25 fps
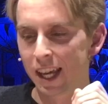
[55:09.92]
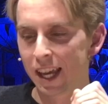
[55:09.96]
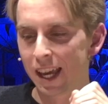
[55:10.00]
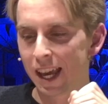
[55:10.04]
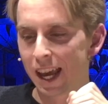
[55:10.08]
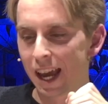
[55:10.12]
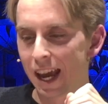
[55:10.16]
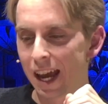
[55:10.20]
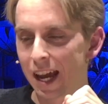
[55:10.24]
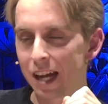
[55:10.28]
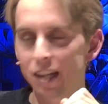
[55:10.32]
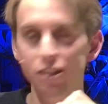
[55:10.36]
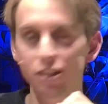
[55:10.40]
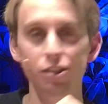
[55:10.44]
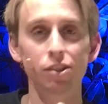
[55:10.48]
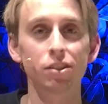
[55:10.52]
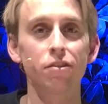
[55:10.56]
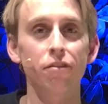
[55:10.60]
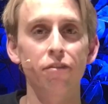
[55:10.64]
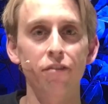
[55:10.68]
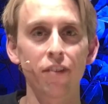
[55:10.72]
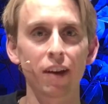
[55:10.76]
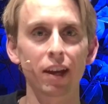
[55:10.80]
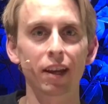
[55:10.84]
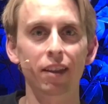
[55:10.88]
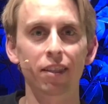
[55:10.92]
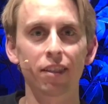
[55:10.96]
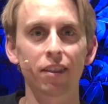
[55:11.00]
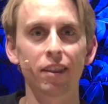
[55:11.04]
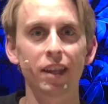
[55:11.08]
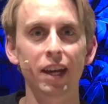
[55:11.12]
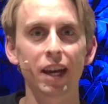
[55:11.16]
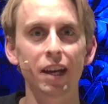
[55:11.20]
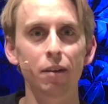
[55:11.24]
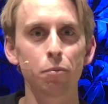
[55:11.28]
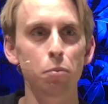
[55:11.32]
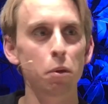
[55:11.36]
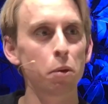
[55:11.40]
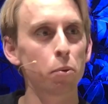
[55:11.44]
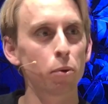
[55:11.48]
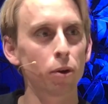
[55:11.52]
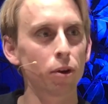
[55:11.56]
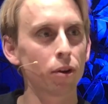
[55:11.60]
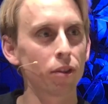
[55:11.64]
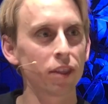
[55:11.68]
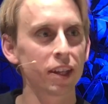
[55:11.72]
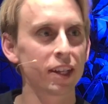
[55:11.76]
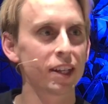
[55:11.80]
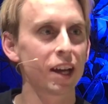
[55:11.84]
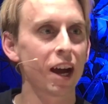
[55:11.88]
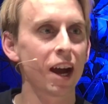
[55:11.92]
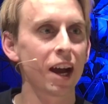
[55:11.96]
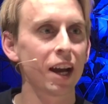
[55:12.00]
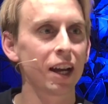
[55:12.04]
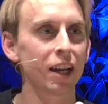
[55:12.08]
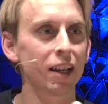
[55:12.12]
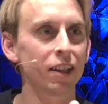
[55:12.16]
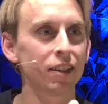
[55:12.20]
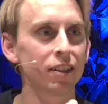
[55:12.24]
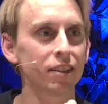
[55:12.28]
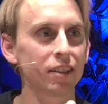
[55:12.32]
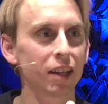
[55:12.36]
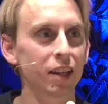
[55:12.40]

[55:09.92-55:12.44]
And just the fact that we were on that island,